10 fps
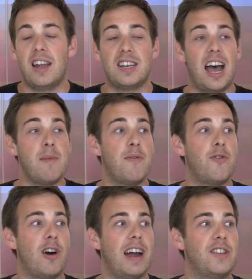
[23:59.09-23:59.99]
died
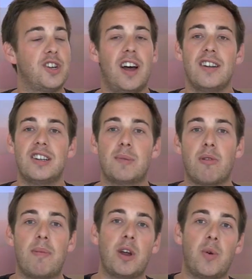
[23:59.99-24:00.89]
before I had the chance to
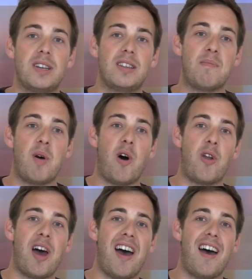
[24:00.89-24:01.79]
properly quiz them
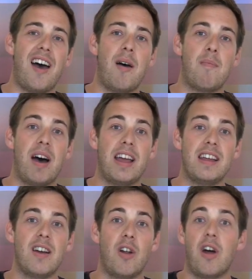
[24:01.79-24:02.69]
on
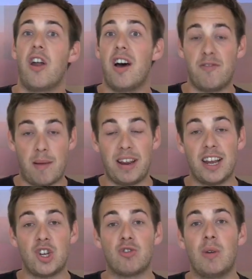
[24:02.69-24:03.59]
our family
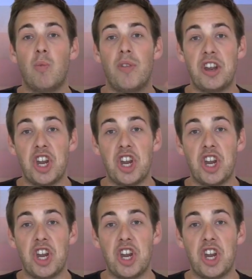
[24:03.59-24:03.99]
history and what they